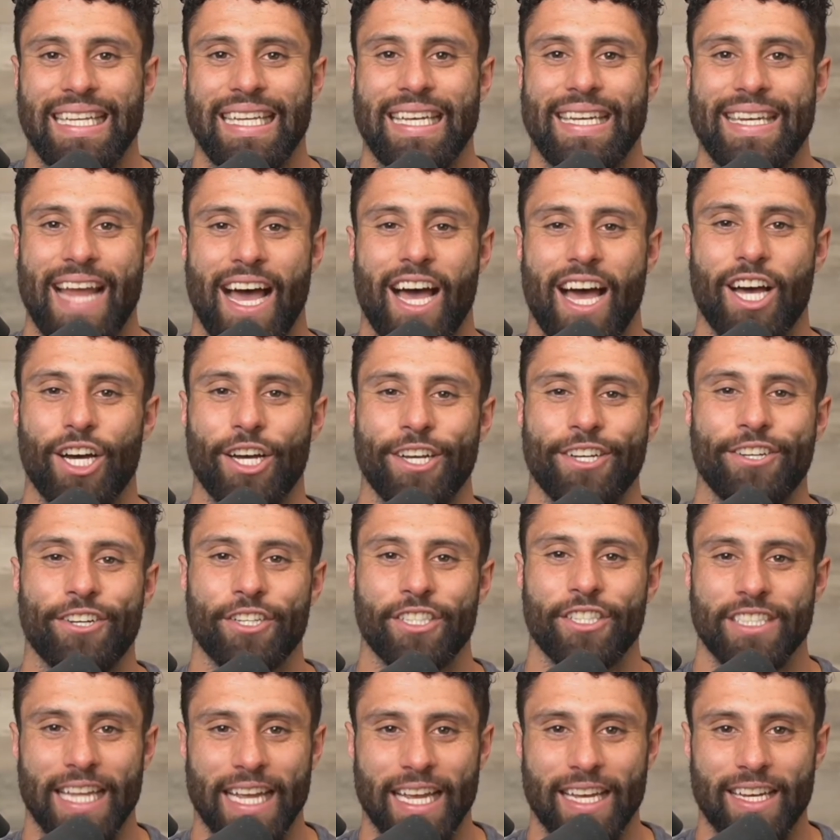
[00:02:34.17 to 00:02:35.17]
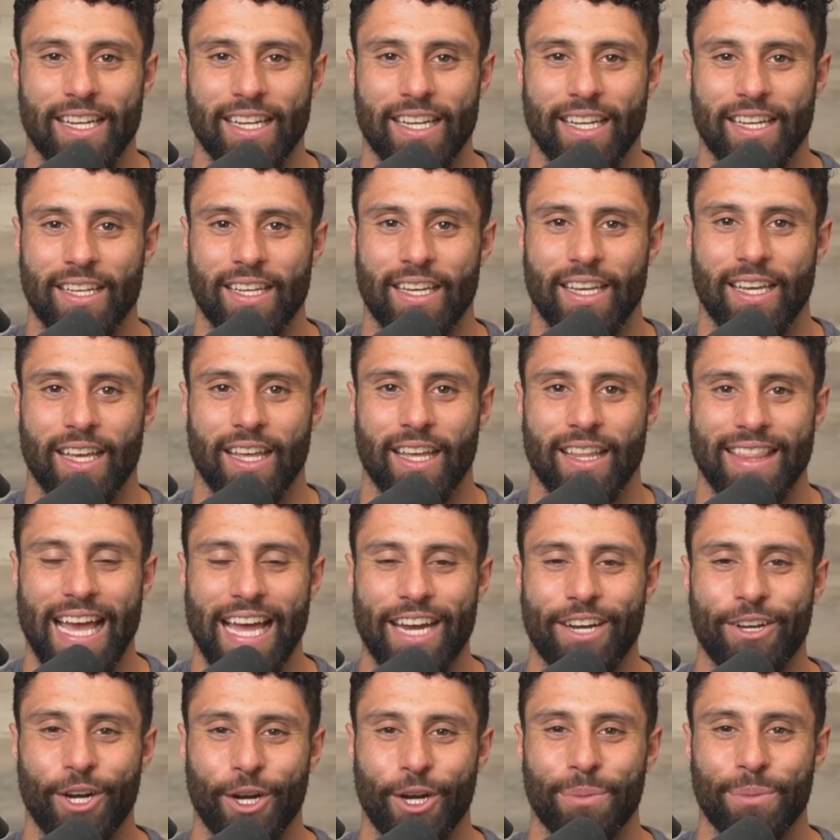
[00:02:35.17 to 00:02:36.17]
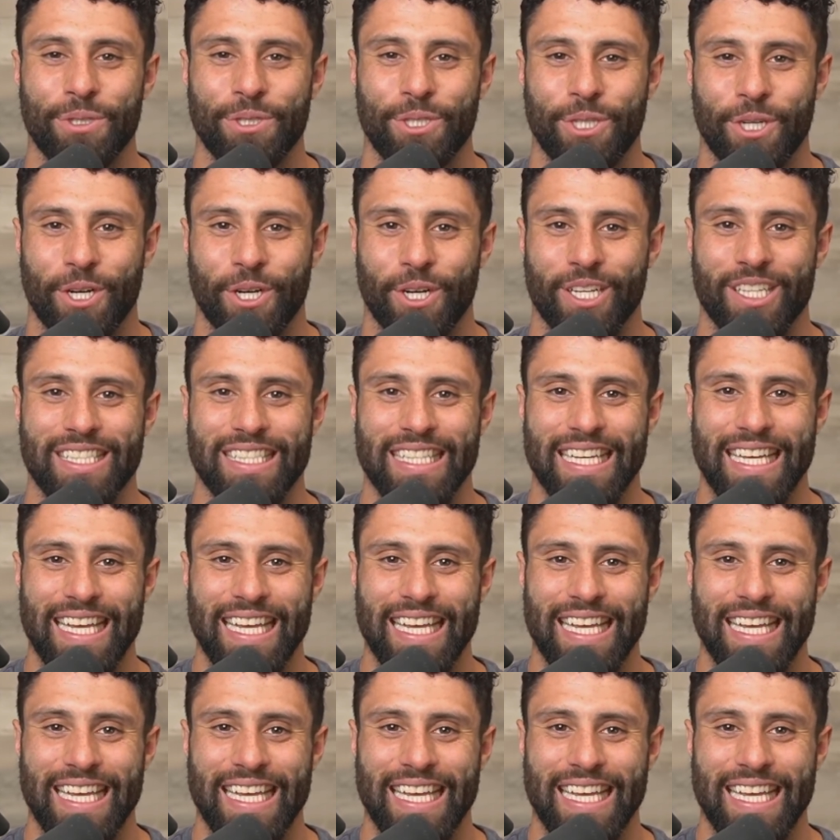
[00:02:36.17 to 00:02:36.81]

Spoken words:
not understanding that term insurance